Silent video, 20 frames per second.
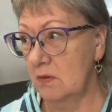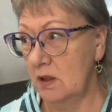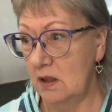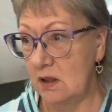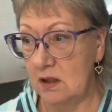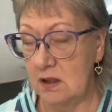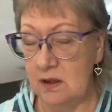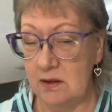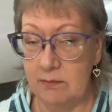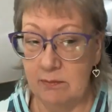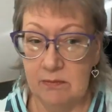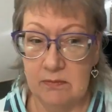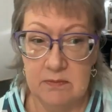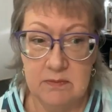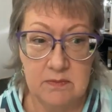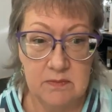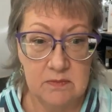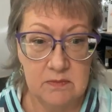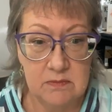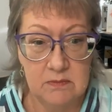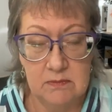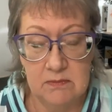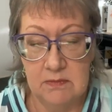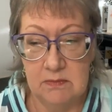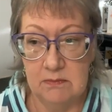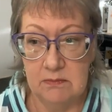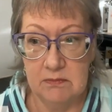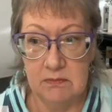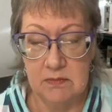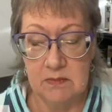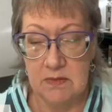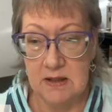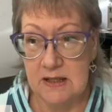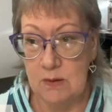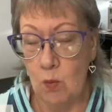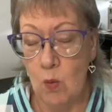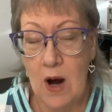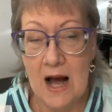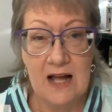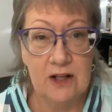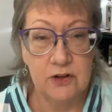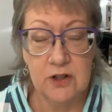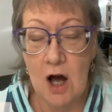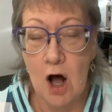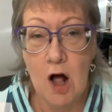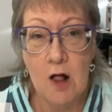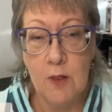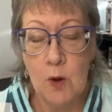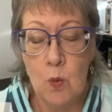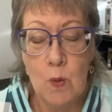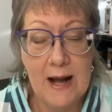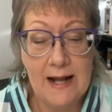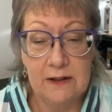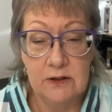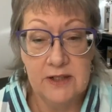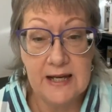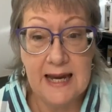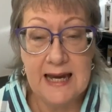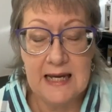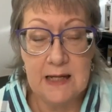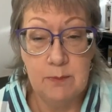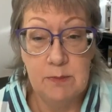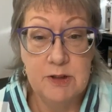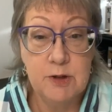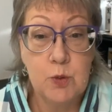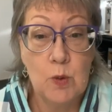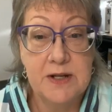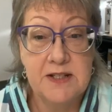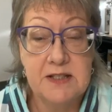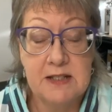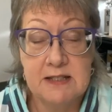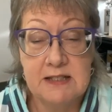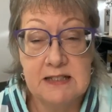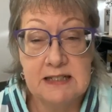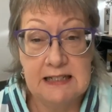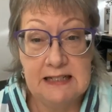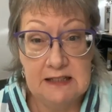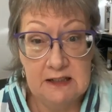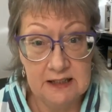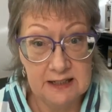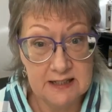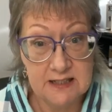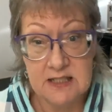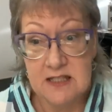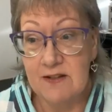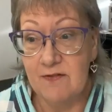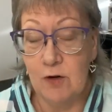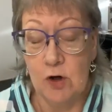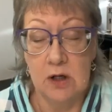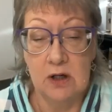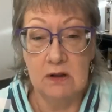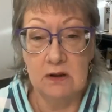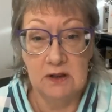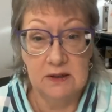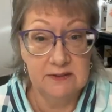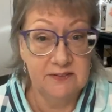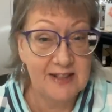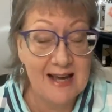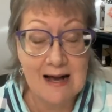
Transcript: all the wild game is what sustained us for